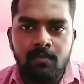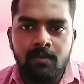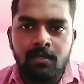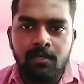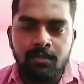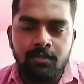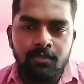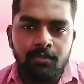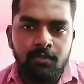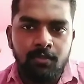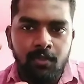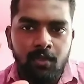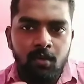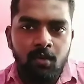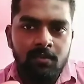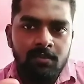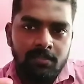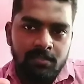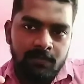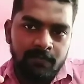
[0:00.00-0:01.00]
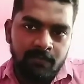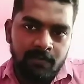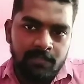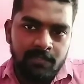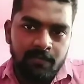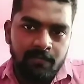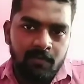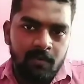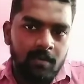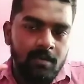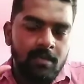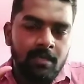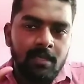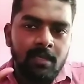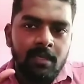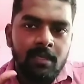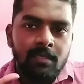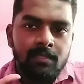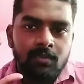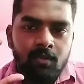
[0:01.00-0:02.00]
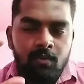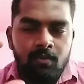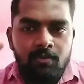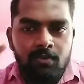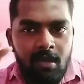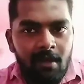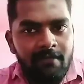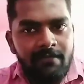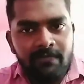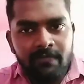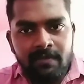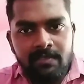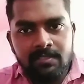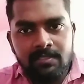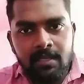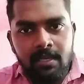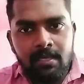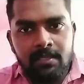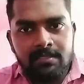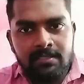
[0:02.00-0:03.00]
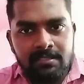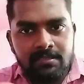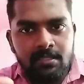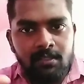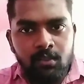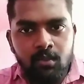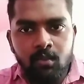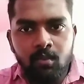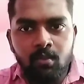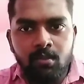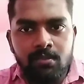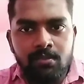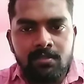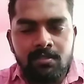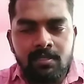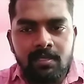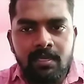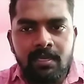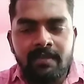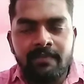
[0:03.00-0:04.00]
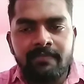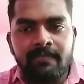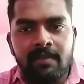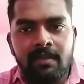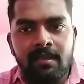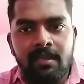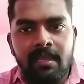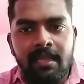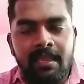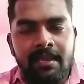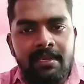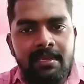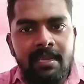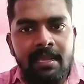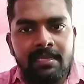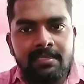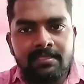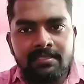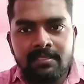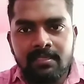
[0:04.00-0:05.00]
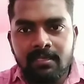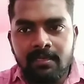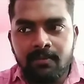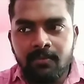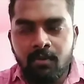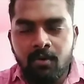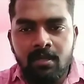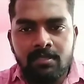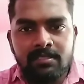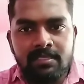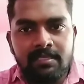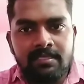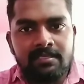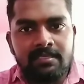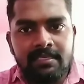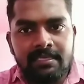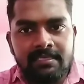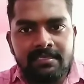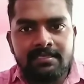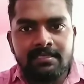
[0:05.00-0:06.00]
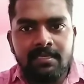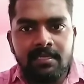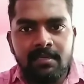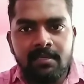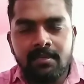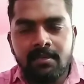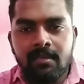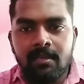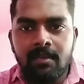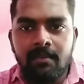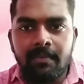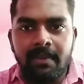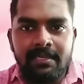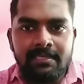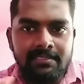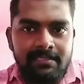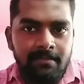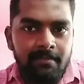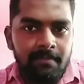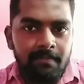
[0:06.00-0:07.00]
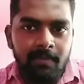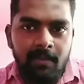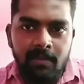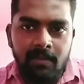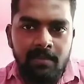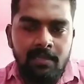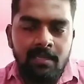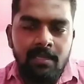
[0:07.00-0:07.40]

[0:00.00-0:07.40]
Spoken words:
you should know this first of all. So softwares are just a tools. It will enhance the projects easier, make simpler.